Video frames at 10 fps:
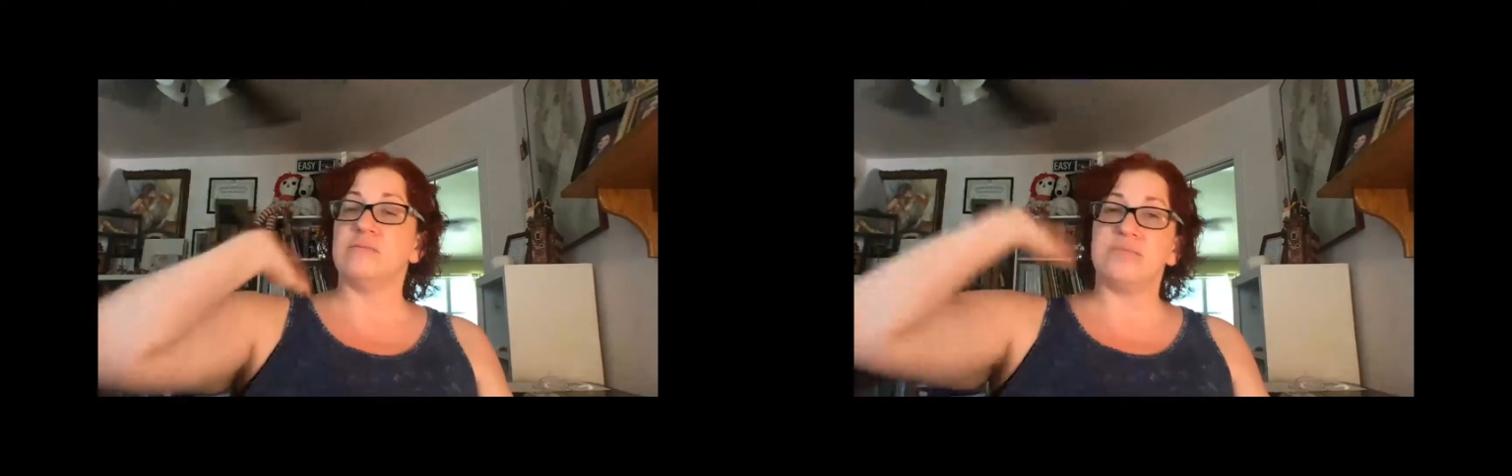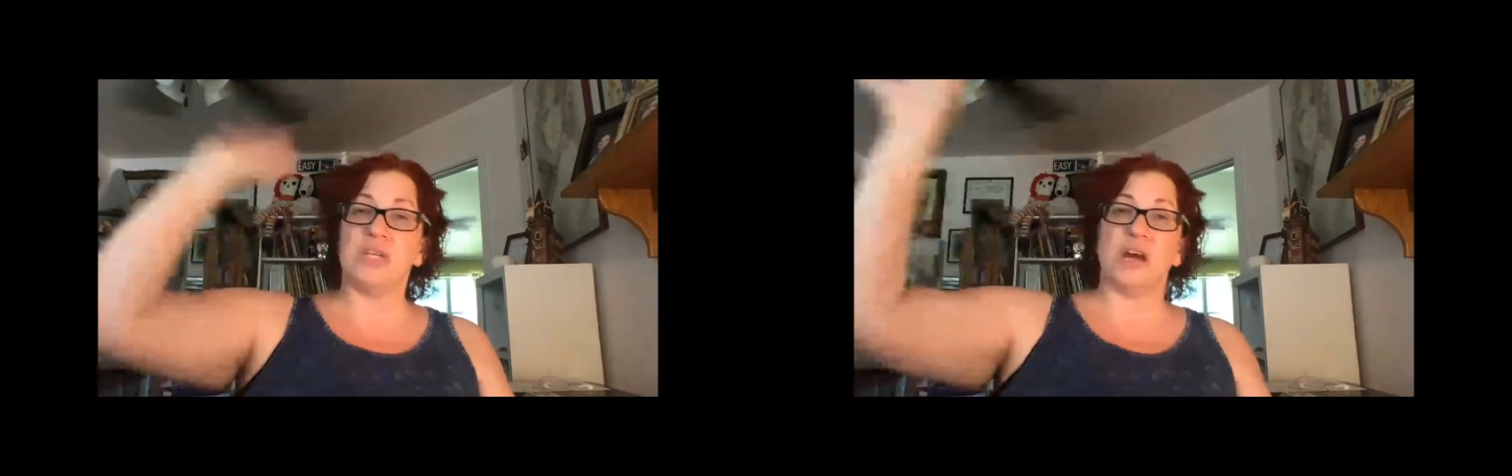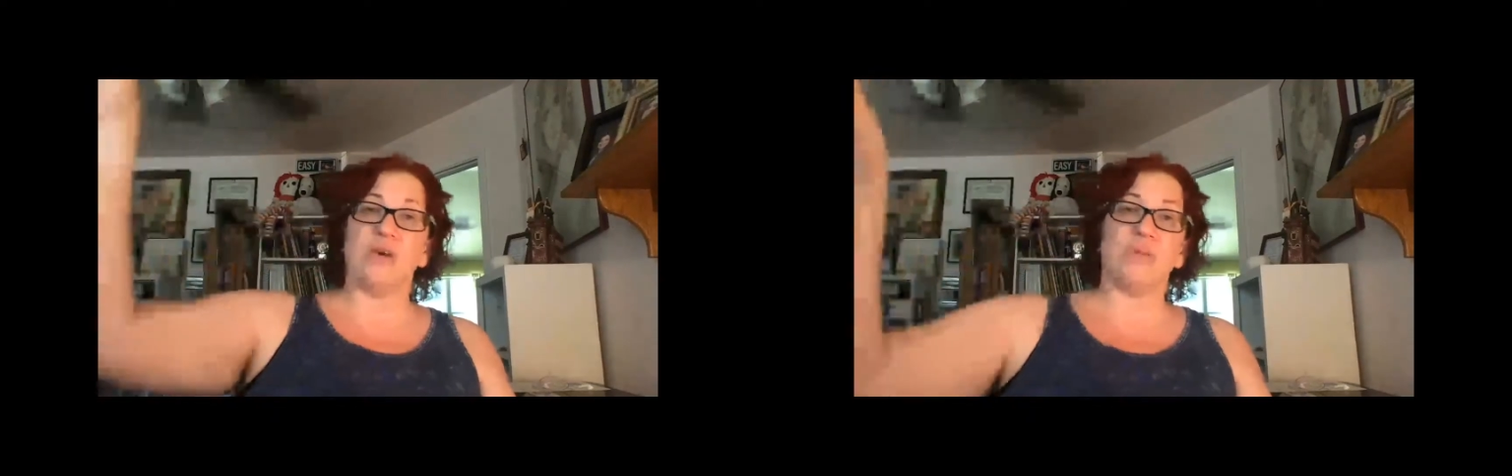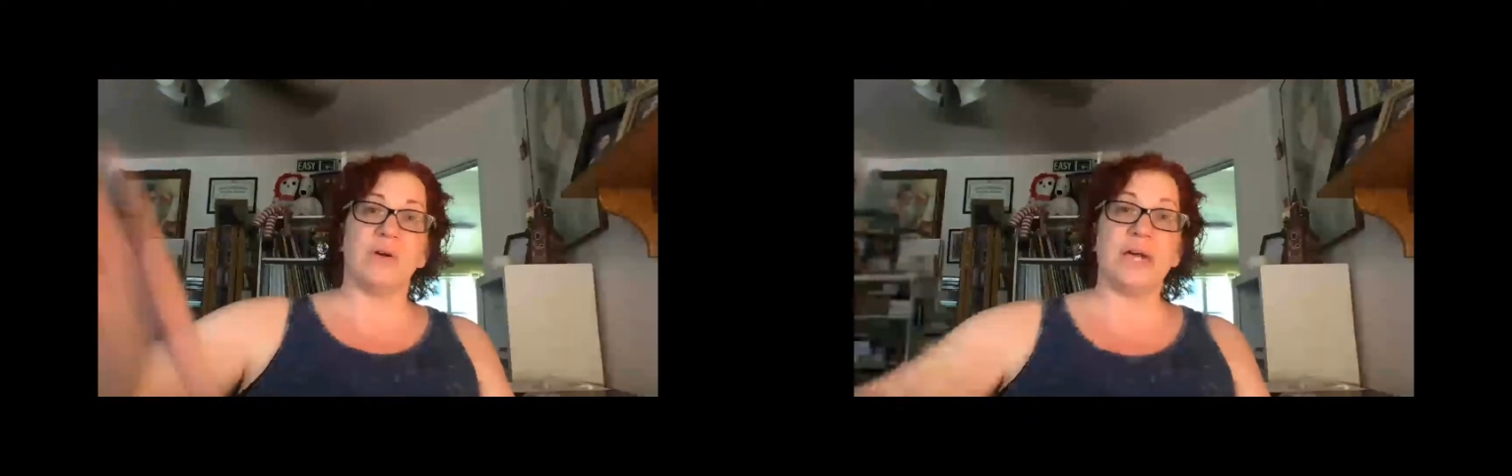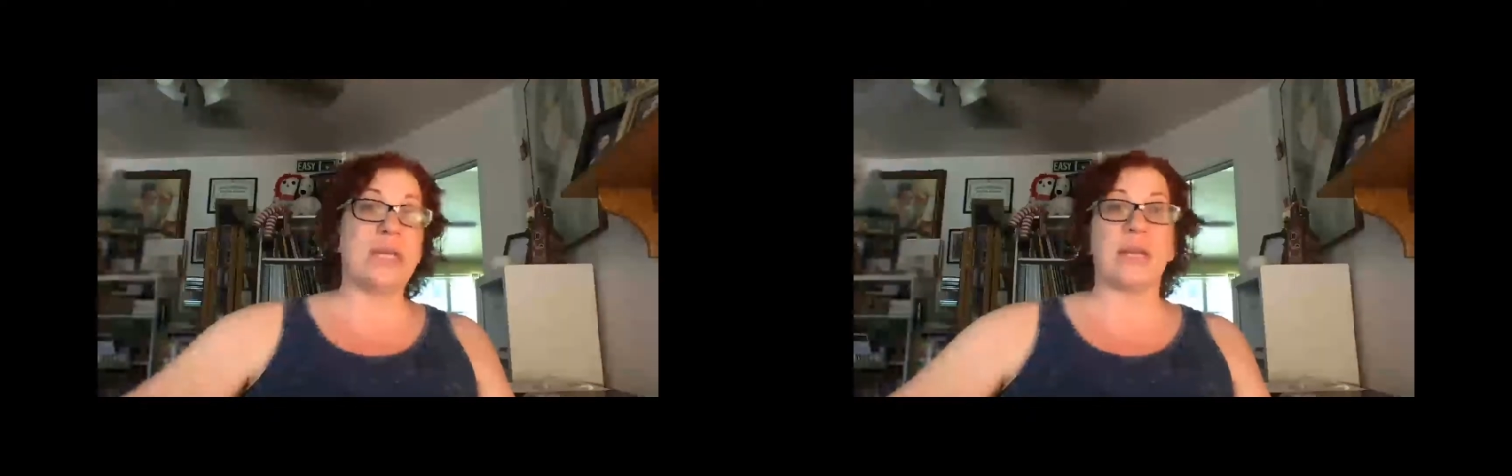you know,
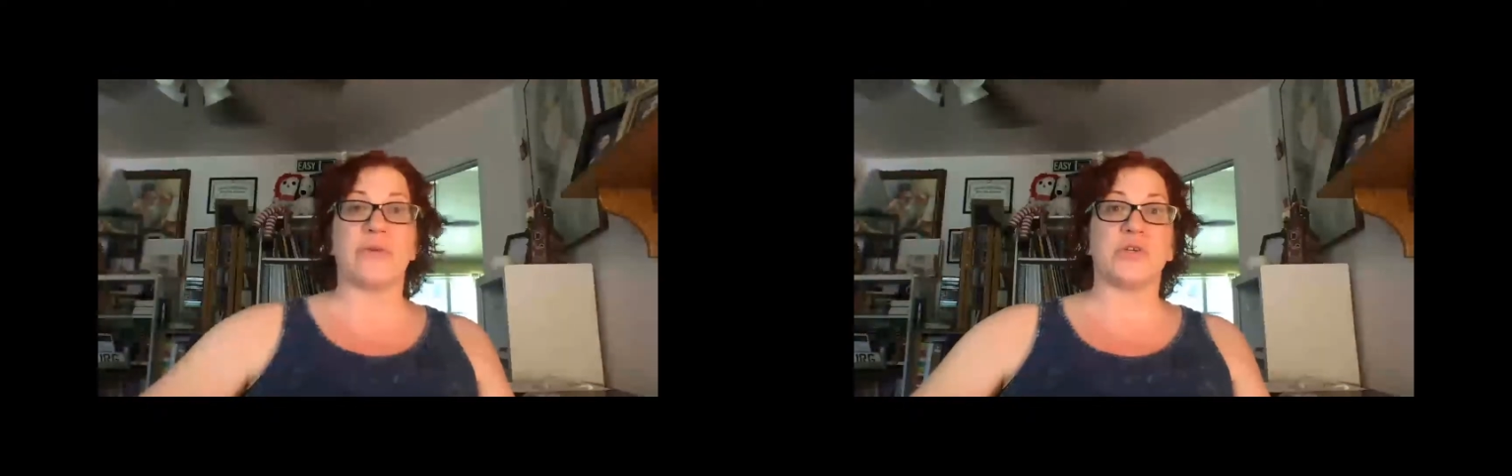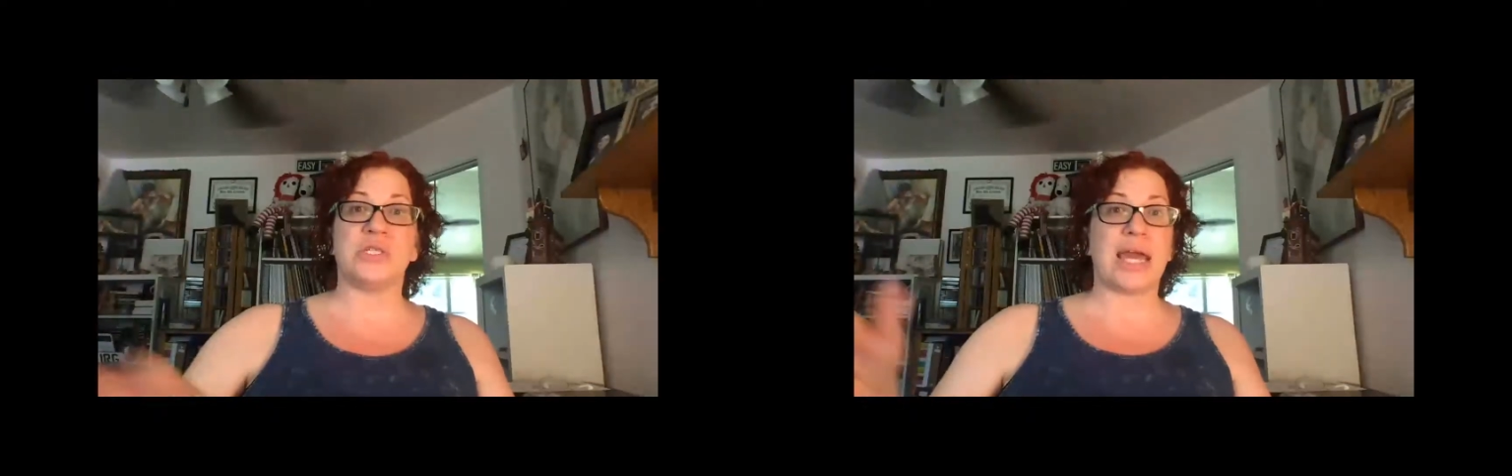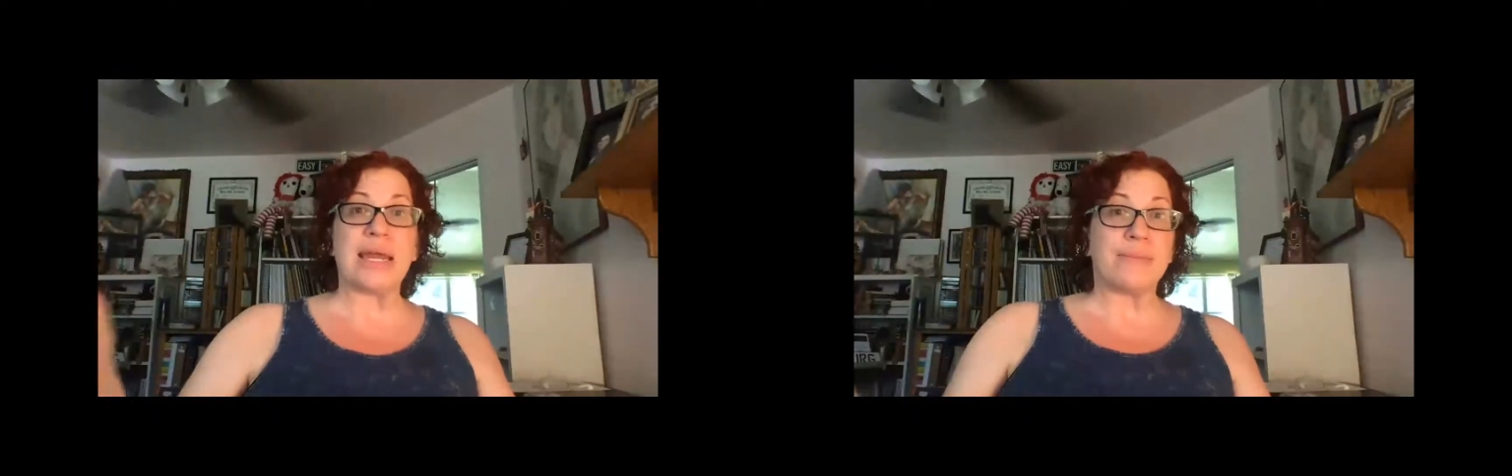in another state,